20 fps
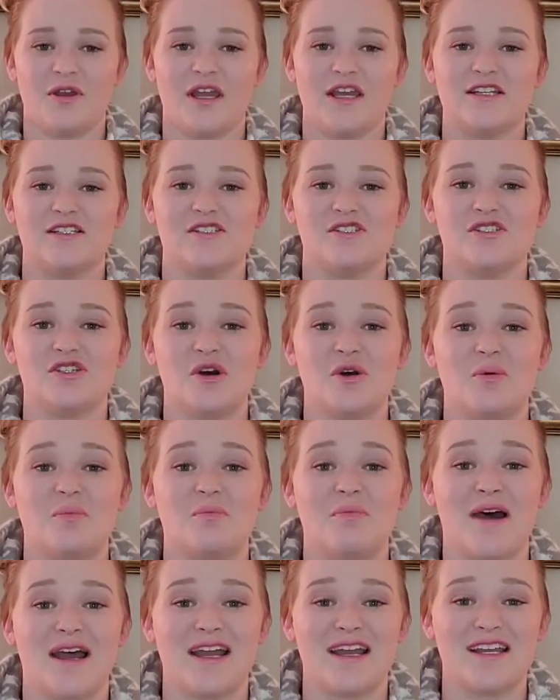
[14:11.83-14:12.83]
Okay,
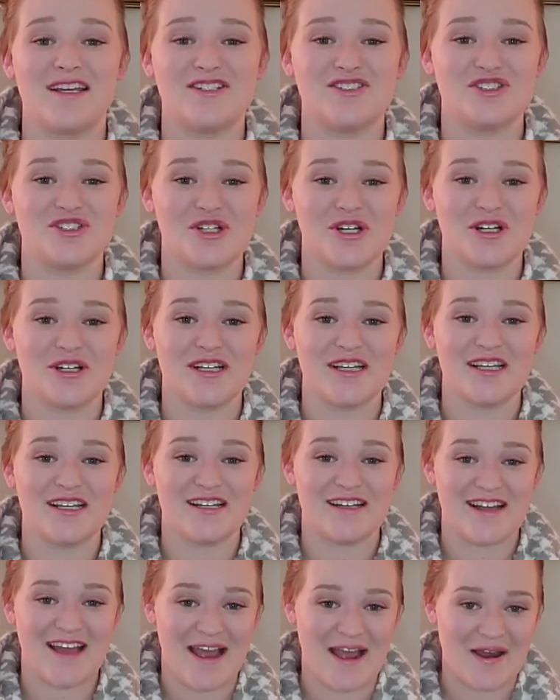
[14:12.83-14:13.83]
so my
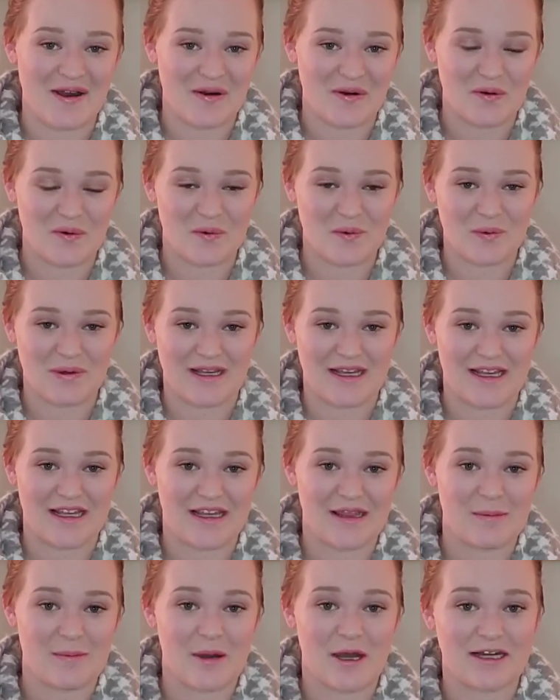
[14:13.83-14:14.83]
journey now
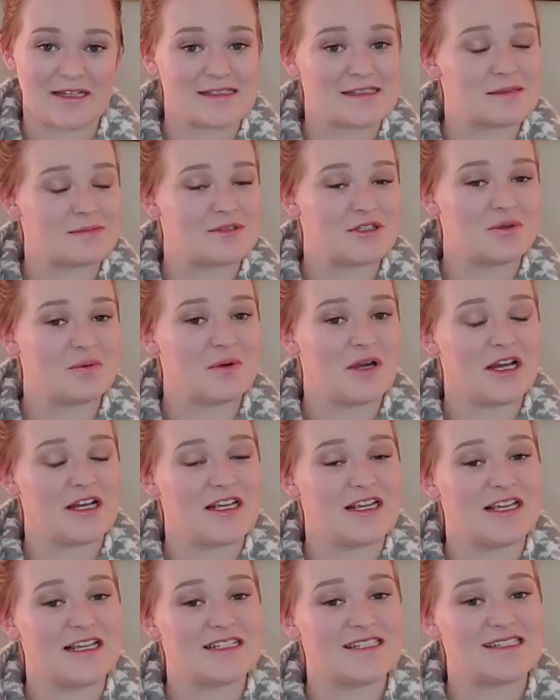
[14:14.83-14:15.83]
with possibly
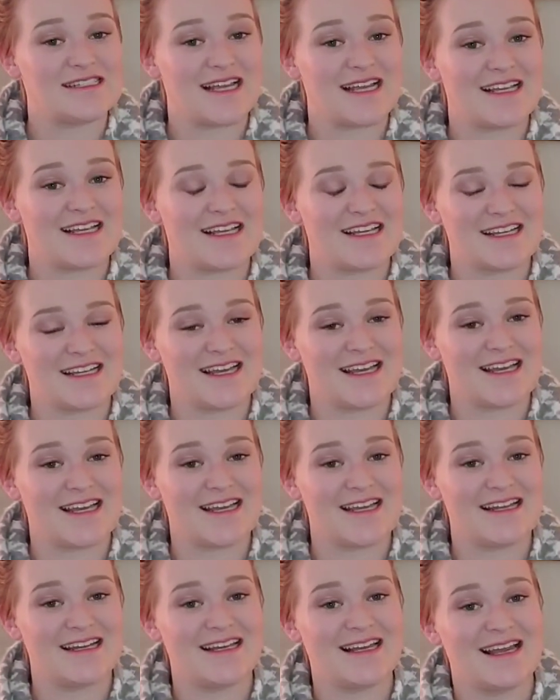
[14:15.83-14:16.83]
wanting a second
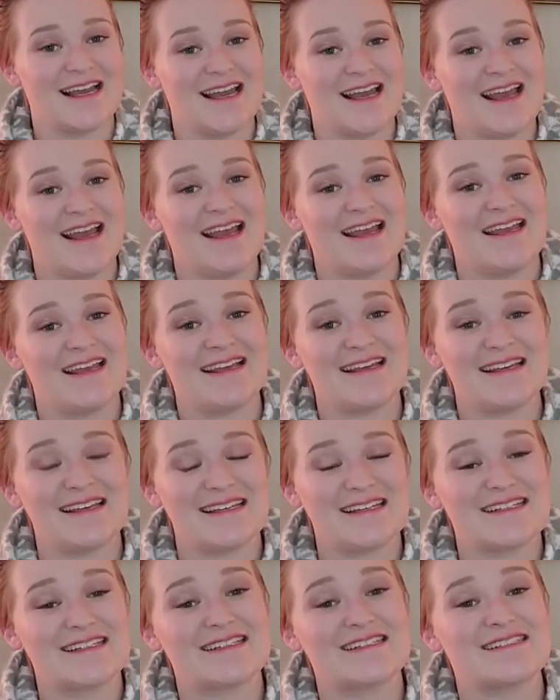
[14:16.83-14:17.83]
kid
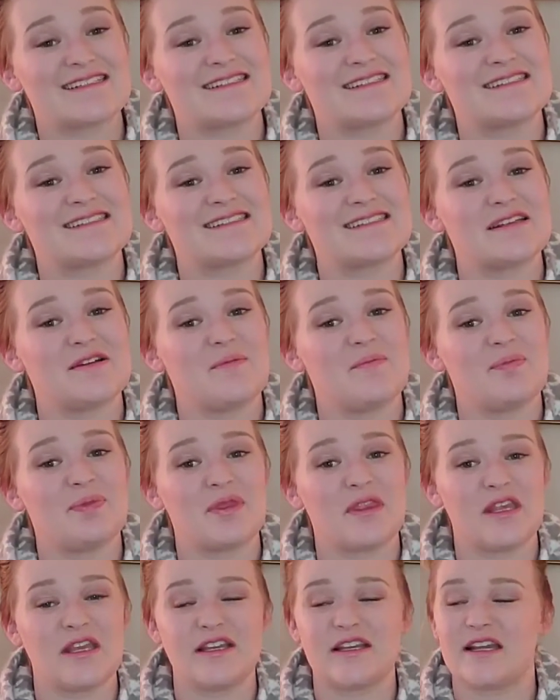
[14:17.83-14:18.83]
is
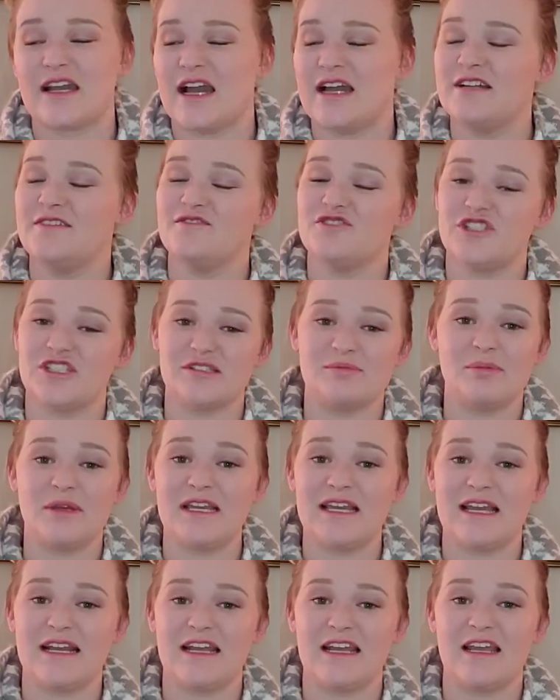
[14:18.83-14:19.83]
kind of
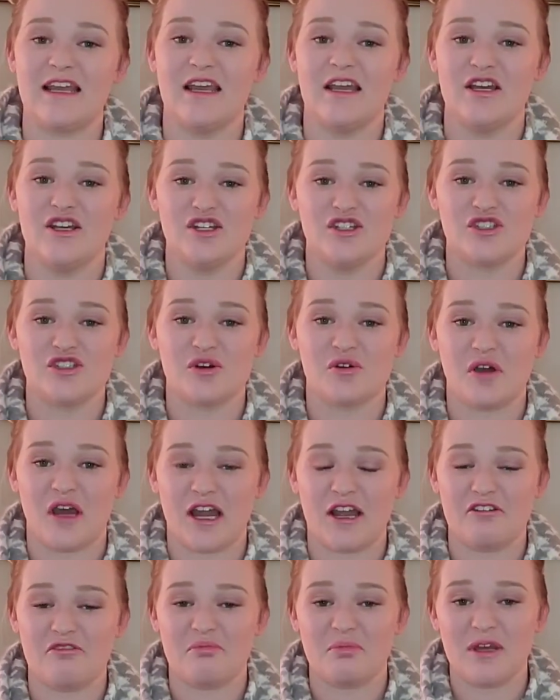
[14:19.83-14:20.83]
just beginning.
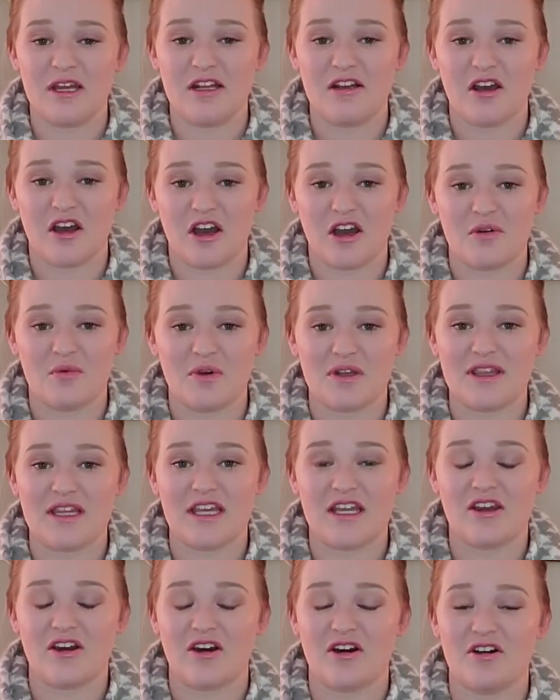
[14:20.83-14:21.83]
So I've been on
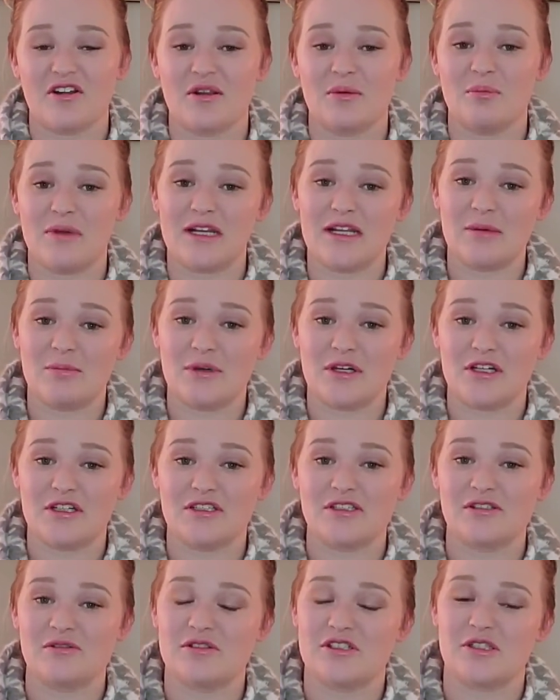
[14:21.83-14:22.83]
what they call the mini
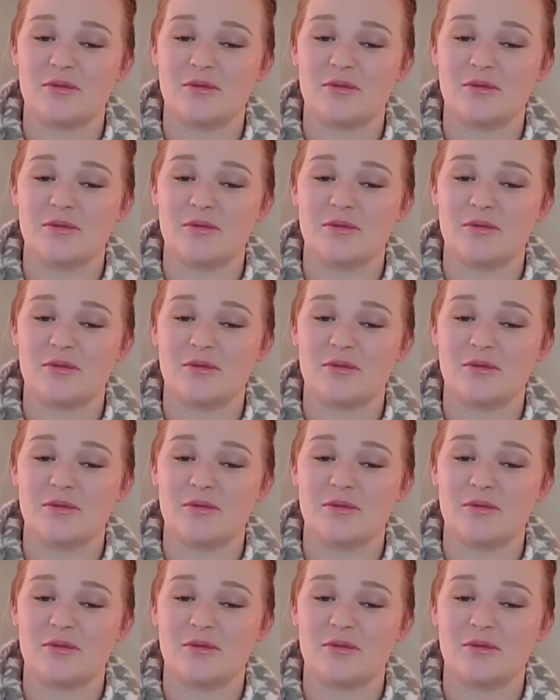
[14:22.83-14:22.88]
pill.